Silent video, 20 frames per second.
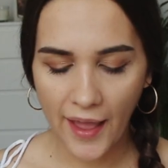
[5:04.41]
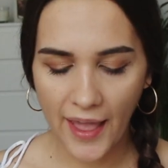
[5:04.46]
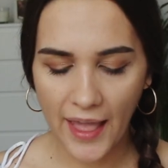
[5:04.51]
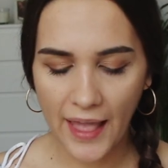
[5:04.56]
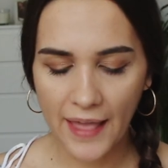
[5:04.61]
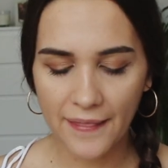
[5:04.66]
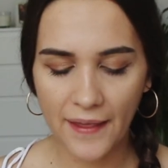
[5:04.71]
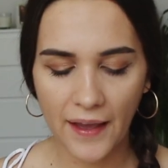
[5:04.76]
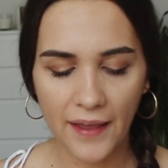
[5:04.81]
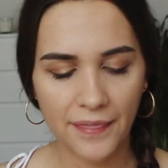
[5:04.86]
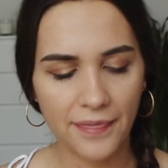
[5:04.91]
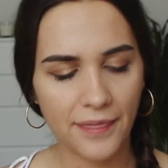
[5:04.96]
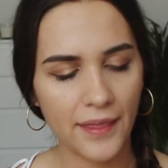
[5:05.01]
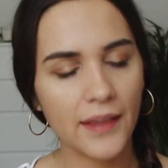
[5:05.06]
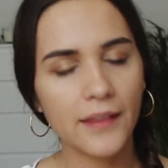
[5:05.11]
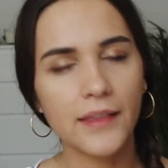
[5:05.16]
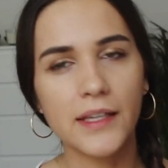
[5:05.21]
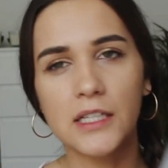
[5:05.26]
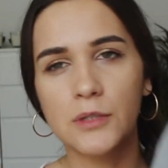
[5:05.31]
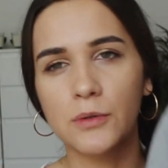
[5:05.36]
and I
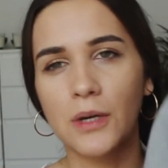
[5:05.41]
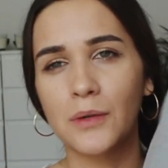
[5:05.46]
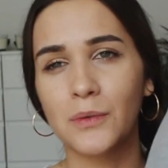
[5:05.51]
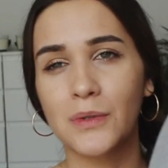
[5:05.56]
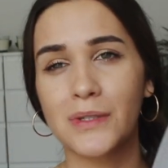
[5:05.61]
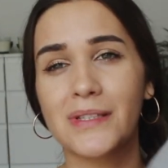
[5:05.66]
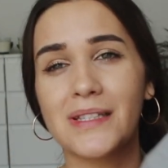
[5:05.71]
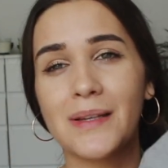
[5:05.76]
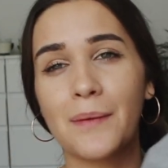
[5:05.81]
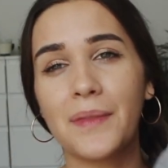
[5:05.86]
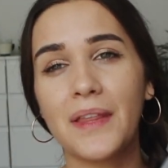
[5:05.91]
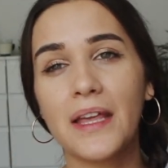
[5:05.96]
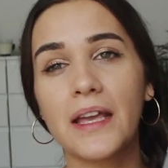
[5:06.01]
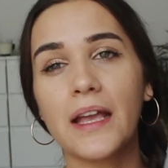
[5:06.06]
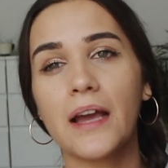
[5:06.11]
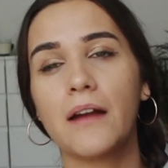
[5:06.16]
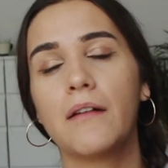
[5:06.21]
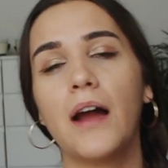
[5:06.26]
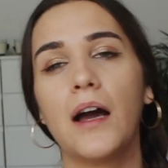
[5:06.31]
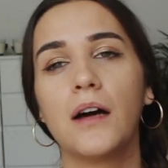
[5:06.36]
think this one was
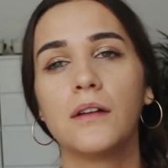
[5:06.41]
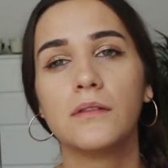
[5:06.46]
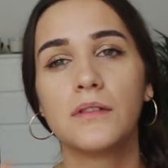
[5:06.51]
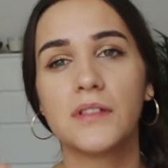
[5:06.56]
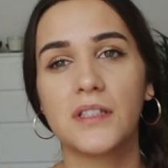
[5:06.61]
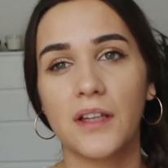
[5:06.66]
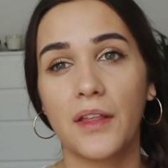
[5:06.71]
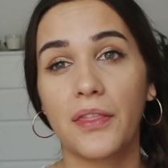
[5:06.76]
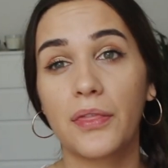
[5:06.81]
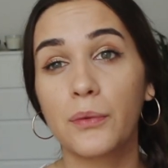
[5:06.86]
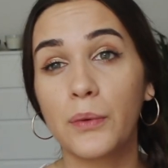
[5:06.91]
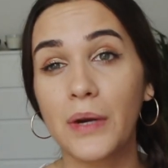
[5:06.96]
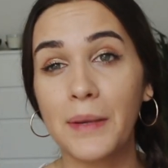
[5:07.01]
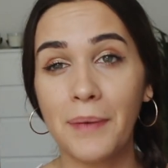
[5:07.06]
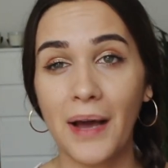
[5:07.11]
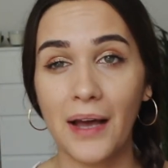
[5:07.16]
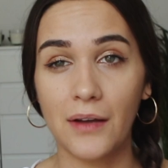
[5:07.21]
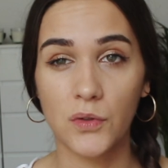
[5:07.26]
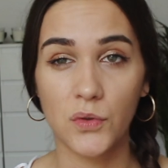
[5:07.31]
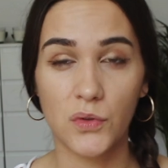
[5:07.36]
something around
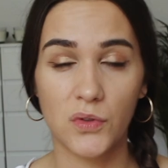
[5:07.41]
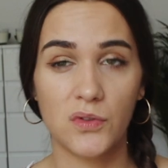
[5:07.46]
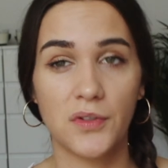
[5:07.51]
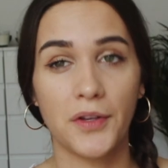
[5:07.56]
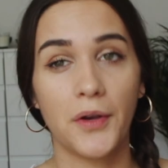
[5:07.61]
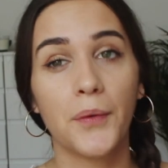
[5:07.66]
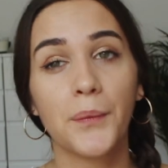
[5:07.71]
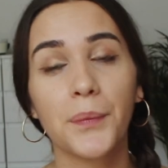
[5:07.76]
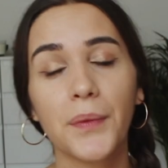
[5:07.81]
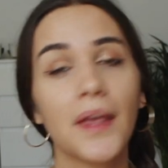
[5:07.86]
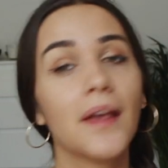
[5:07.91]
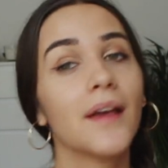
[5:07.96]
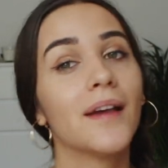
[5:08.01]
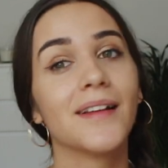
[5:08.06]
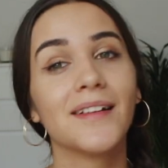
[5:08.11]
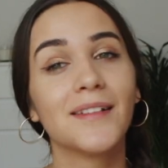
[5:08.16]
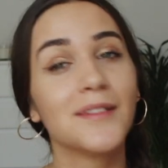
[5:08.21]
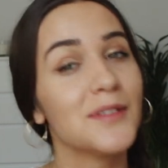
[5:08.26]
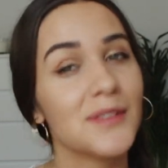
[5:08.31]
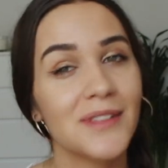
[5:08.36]
£3, so
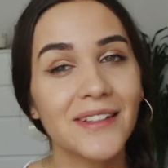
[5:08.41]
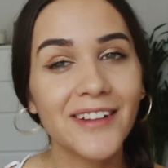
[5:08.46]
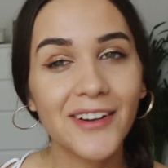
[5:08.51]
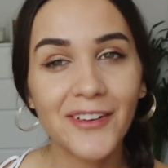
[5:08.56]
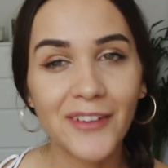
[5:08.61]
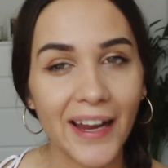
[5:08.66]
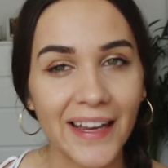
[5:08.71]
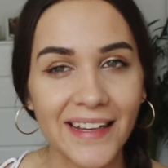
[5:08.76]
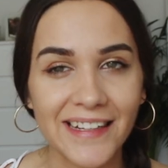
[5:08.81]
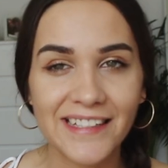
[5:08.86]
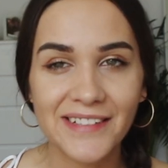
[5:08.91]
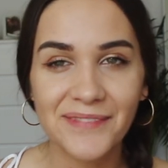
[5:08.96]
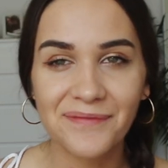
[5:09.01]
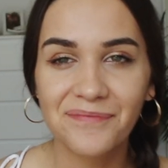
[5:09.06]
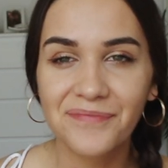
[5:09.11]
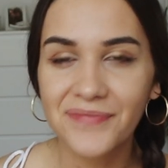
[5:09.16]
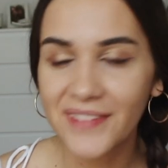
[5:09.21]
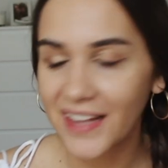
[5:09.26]
still alright.